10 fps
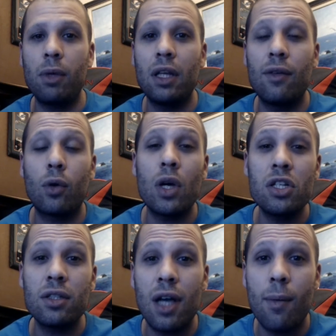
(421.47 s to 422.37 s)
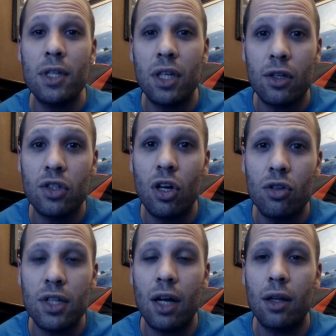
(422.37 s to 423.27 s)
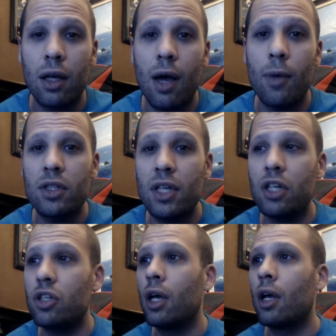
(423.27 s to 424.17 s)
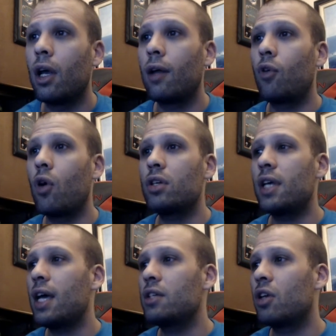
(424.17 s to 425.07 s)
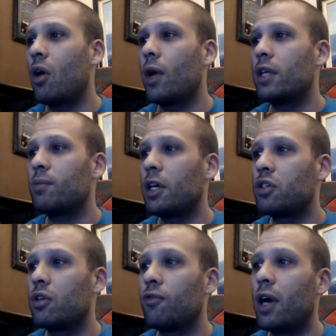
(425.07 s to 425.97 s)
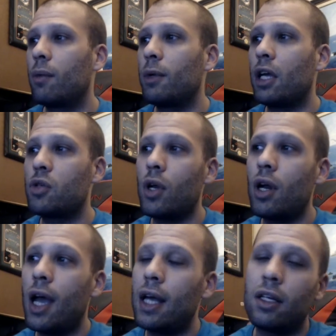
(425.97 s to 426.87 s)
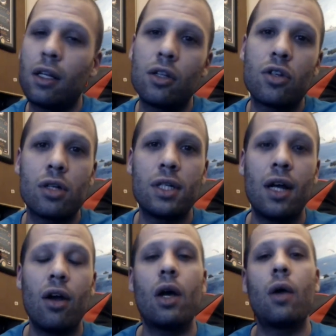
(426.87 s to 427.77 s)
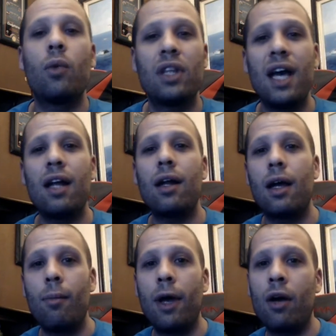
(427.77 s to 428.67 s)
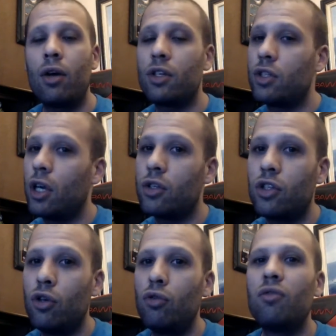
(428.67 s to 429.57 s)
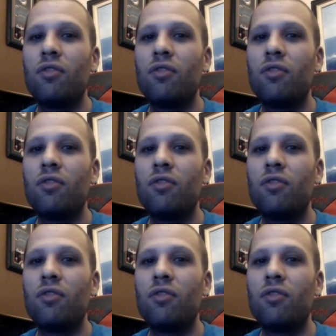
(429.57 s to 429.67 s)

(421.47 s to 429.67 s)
Leave your questions, comments, and concerns down in the comment section. And of course, as always, make sure you follow me on Twitter @DillonTartaro. And with that, I am out. I'll see y'all soon.